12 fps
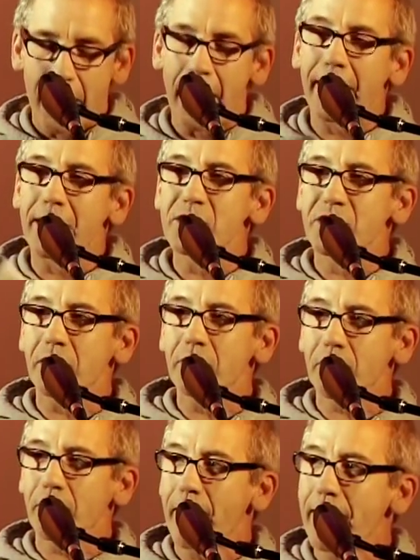I
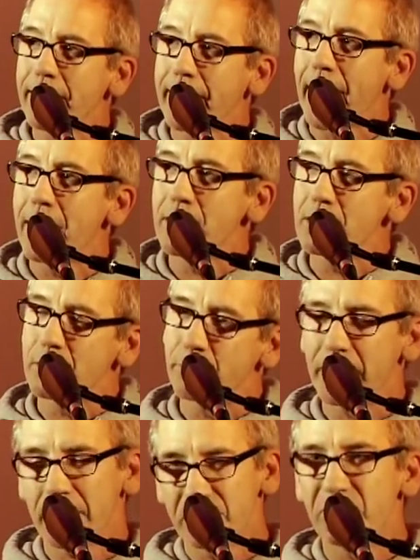consider the Grand Canyon to
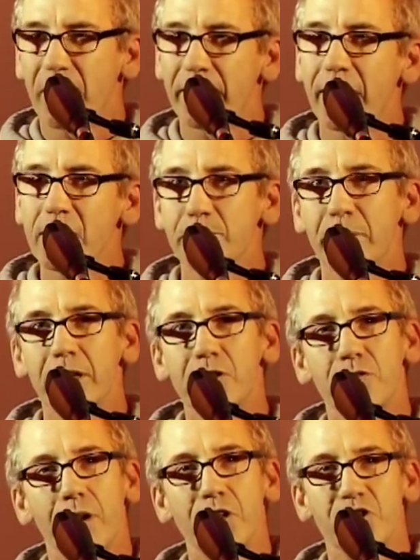be a, a nice bit
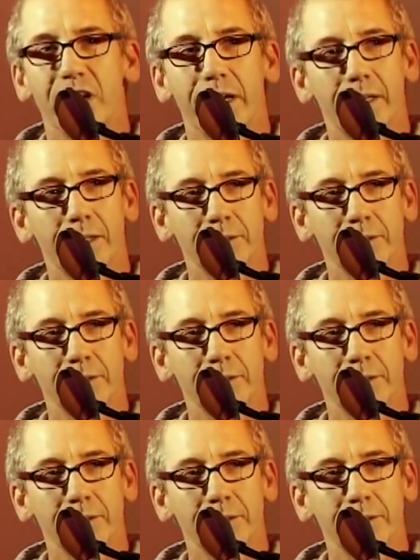of trenching.